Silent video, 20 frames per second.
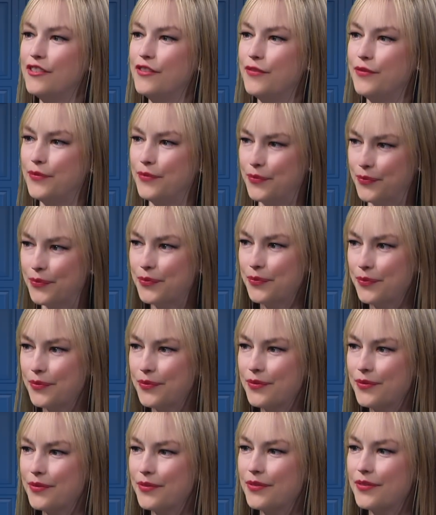too
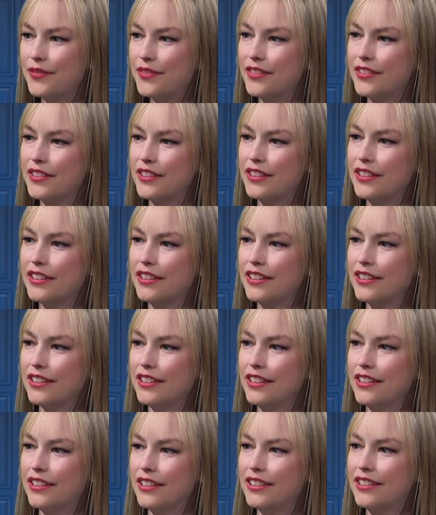blue,
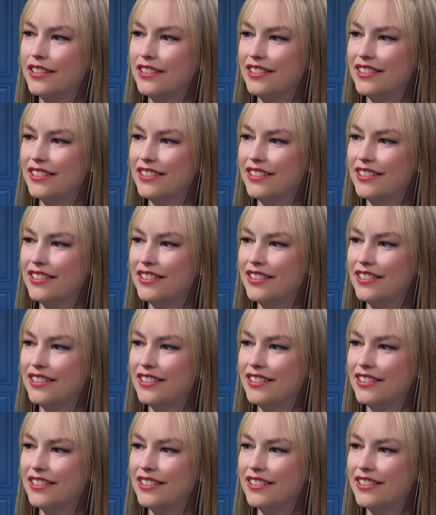get rid of it.